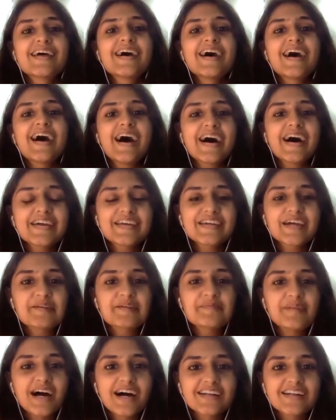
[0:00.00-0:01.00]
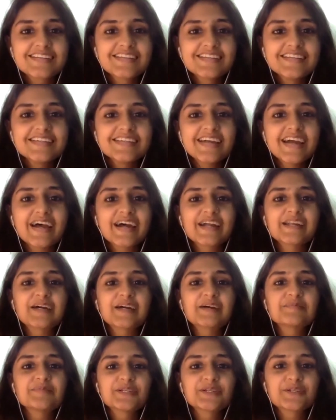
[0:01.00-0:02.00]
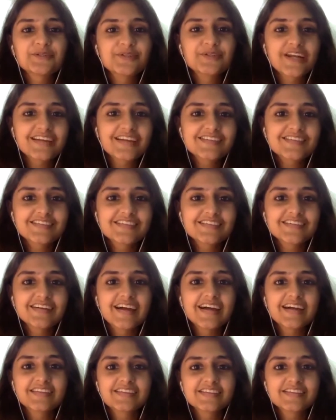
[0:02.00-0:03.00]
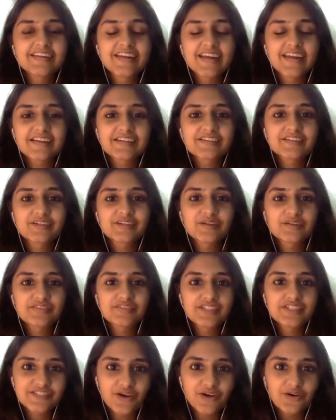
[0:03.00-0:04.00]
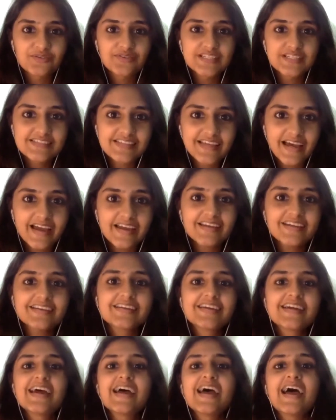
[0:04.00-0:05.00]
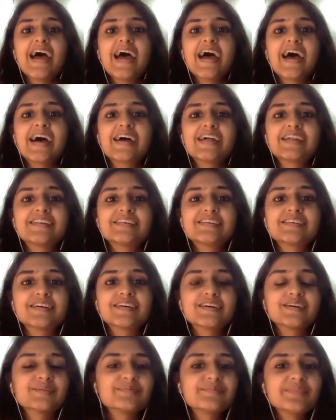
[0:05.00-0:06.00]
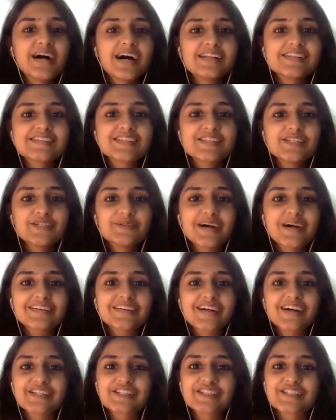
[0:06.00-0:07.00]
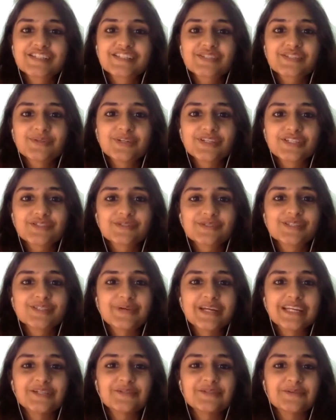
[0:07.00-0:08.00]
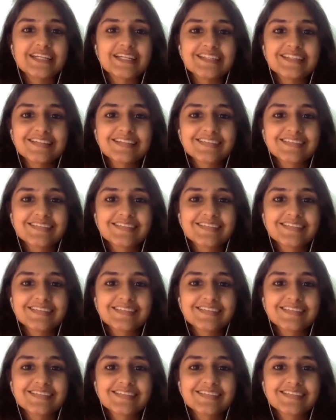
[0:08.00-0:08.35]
Hi, I'm Aarti and I'm the co-writer and the director of The Song We Sang. And I'll see you at KASHISH virtual 2020.